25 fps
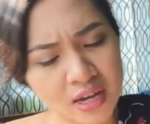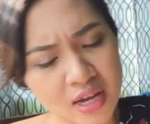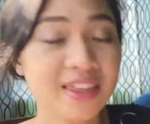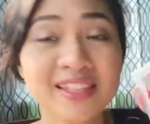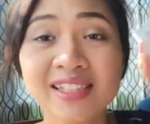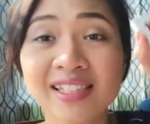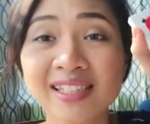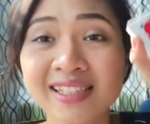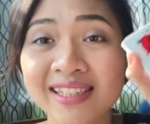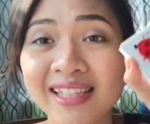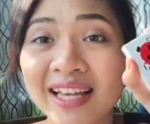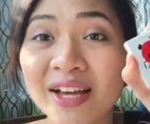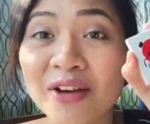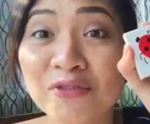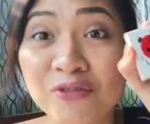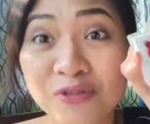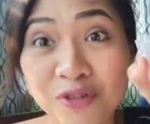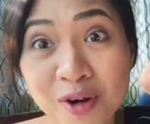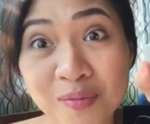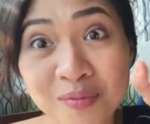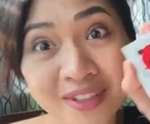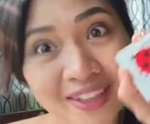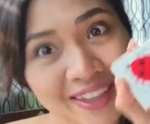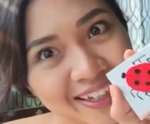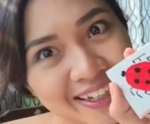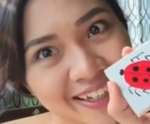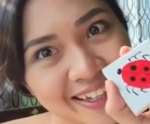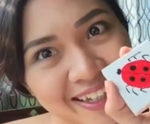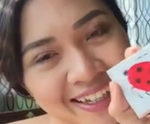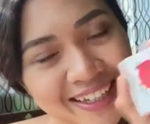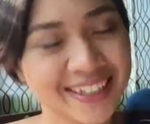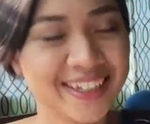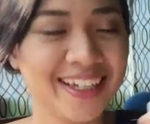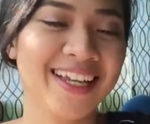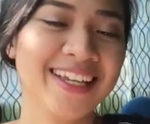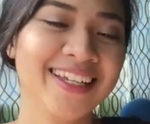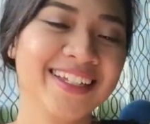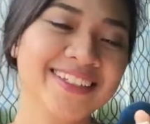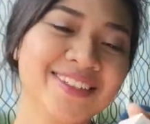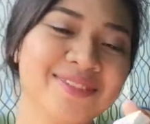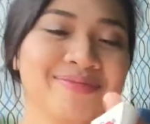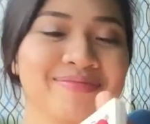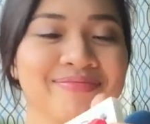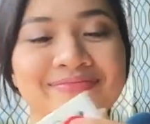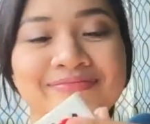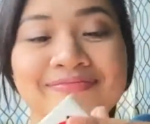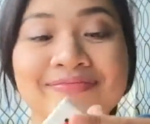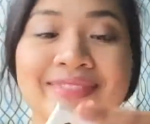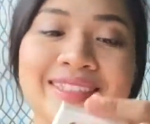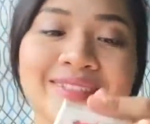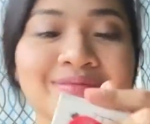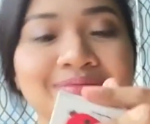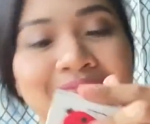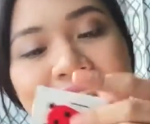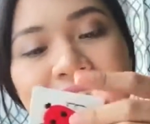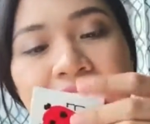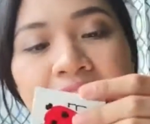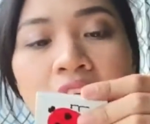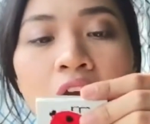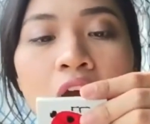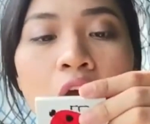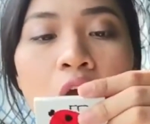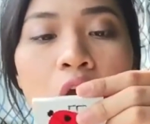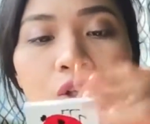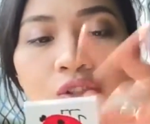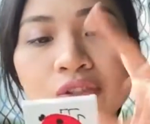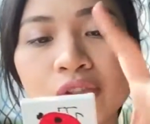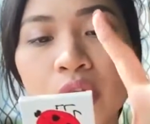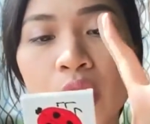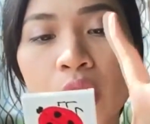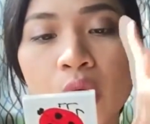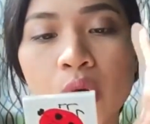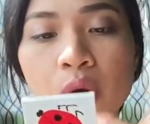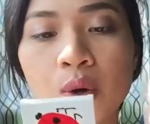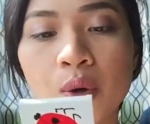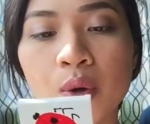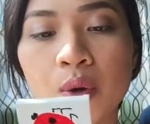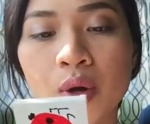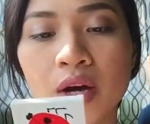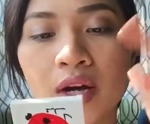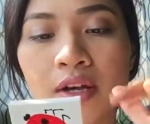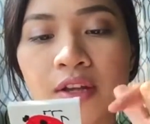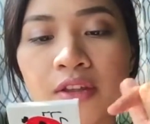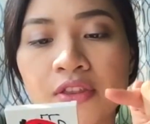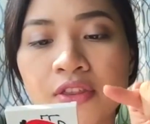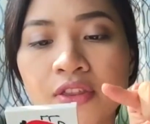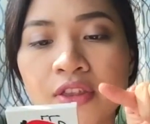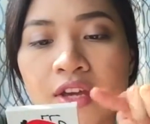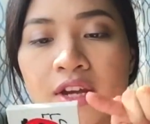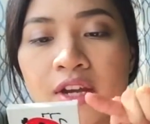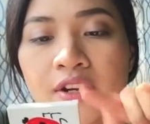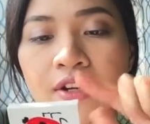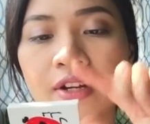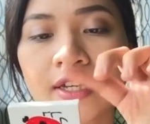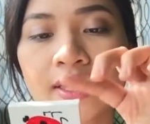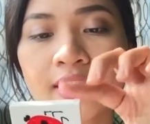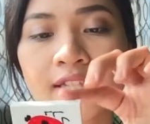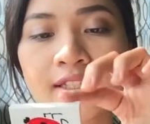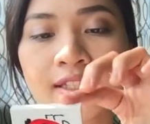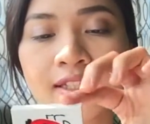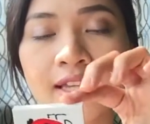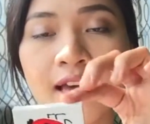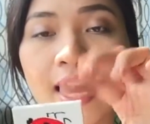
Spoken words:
This is from Clinique. So there is